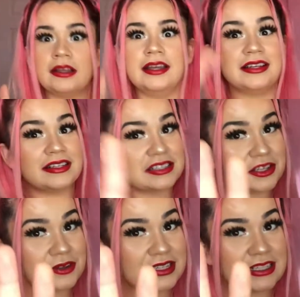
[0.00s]
It is
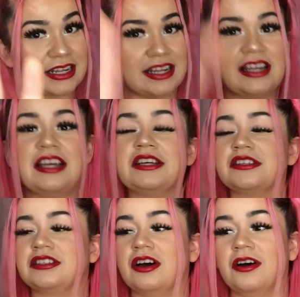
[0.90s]
still a tea,
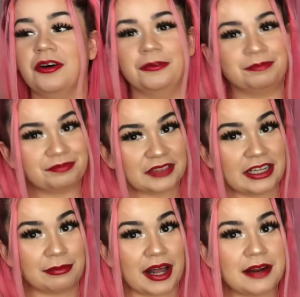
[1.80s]
so
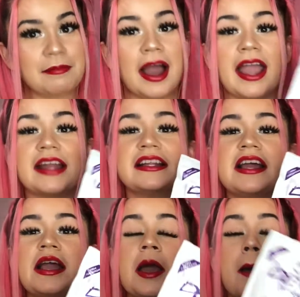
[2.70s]
keep that in mind,
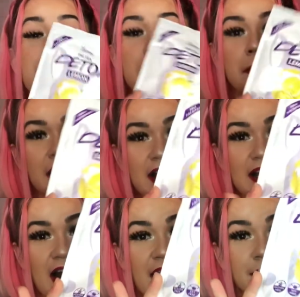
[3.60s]

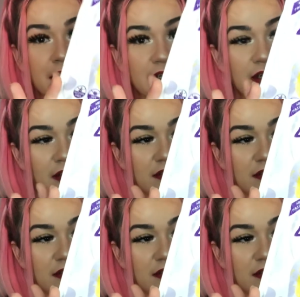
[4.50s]
but I really love